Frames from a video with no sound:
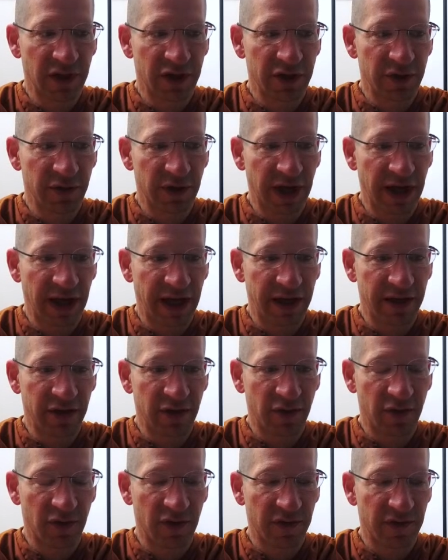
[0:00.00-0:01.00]
you can,
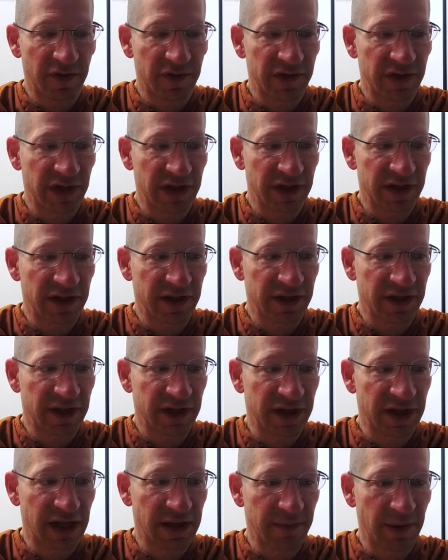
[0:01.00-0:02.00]
or if there's anything
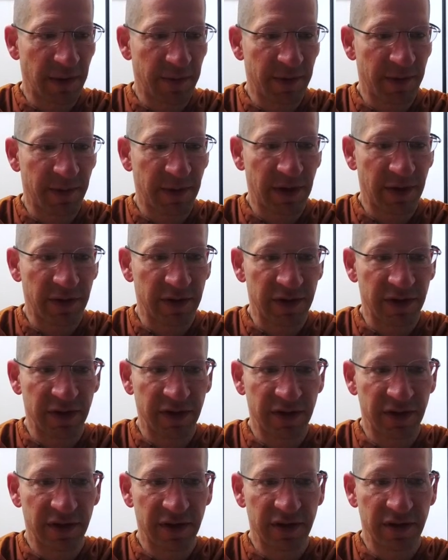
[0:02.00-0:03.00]
that came up about
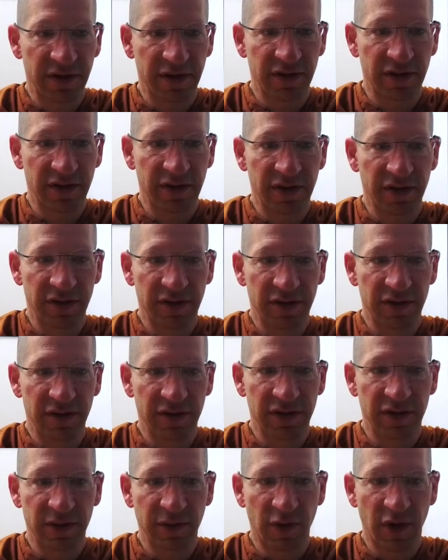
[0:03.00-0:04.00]

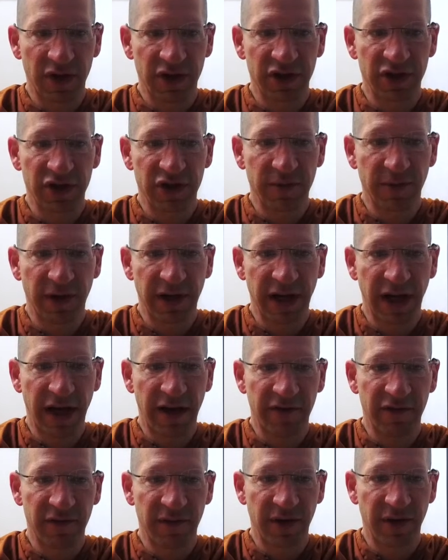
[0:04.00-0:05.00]
some questions you might
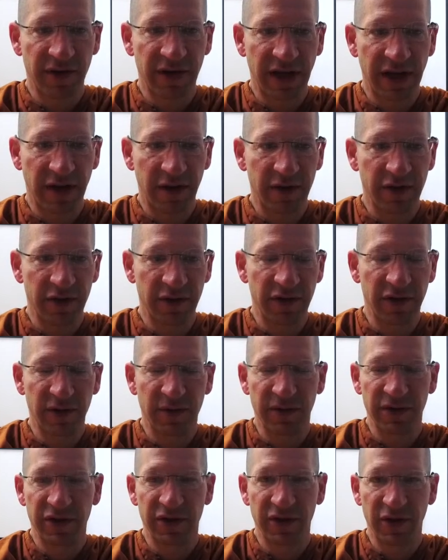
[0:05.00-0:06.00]
have around how you deal
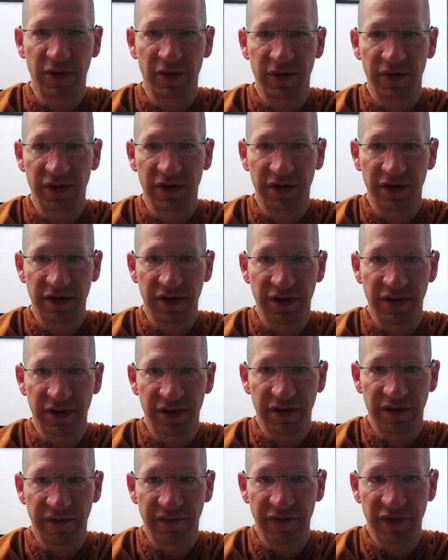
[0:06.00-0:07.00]
with your own
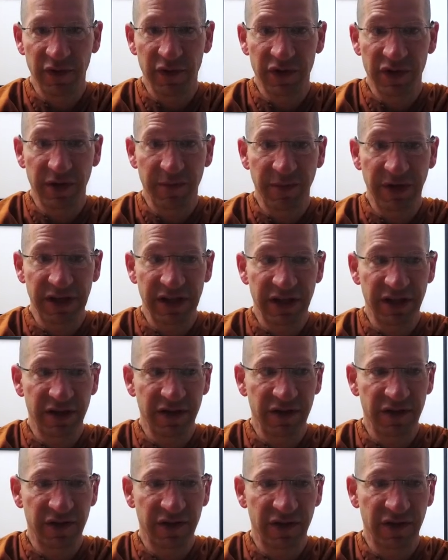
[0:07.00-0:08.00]
views and
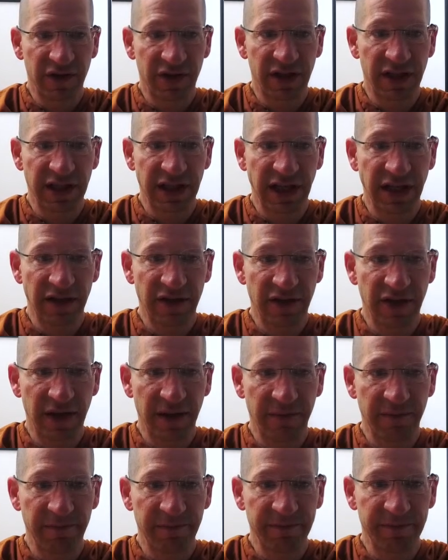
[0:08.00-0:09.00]
opinions and clinging to
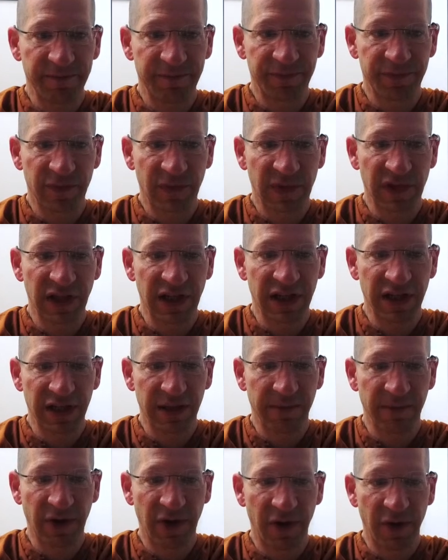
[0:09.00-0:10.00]
them, letting
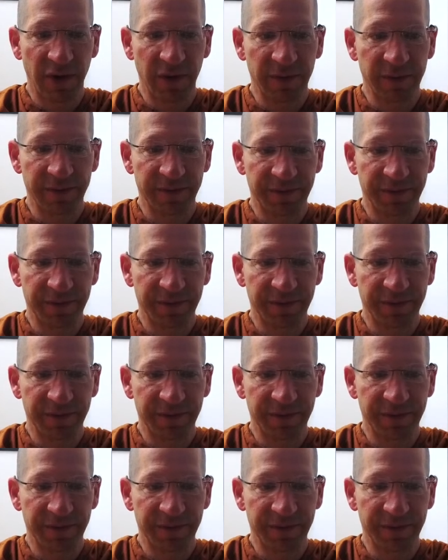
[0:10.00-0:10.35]
them go.